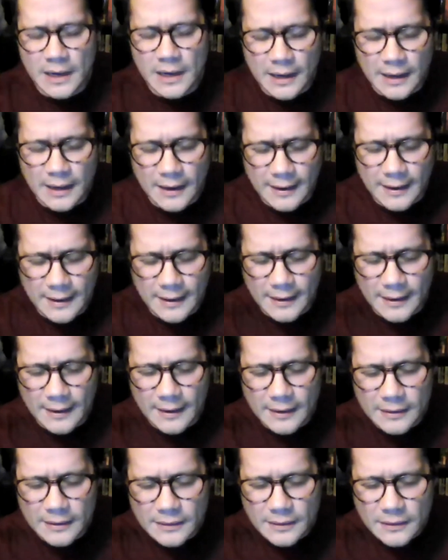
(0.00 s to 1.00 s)

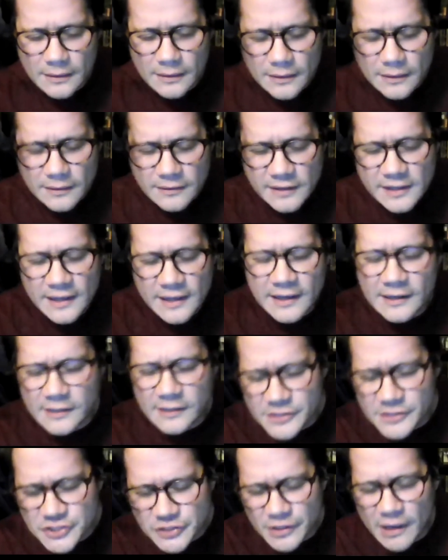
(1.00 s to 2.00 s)
The
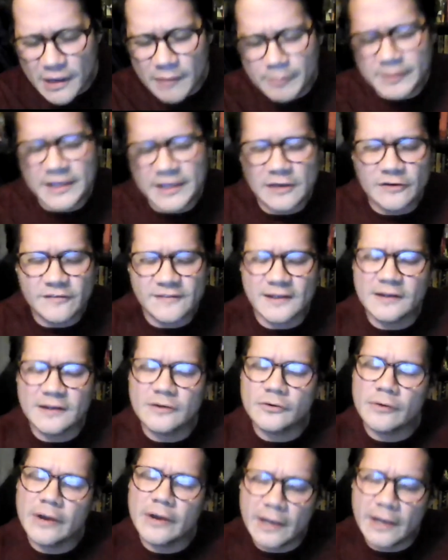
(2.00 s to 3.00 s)
English appears in
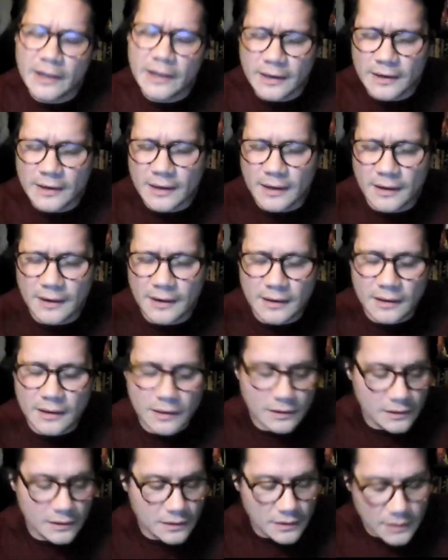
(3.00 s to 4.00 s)
gray.
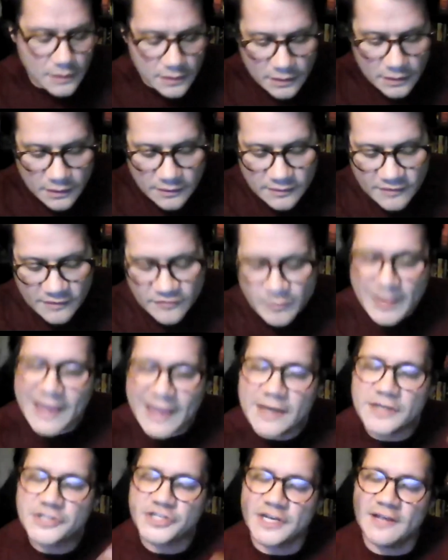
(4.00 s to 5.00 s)
The
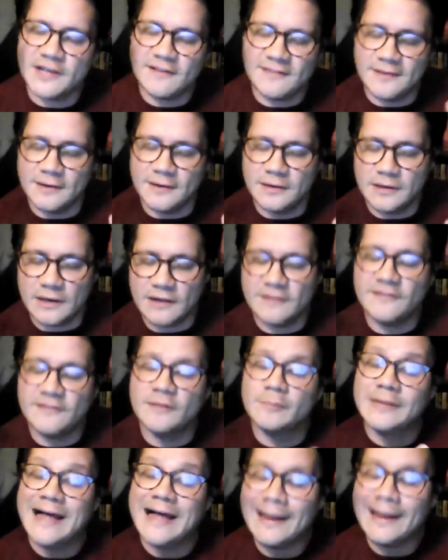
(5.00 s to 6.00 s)
Spanish is
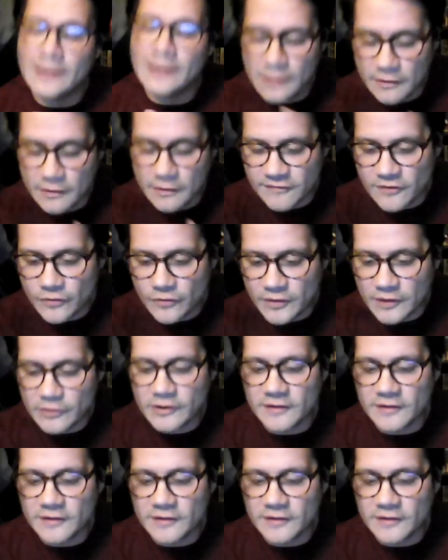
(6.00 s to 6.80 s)
in black. So there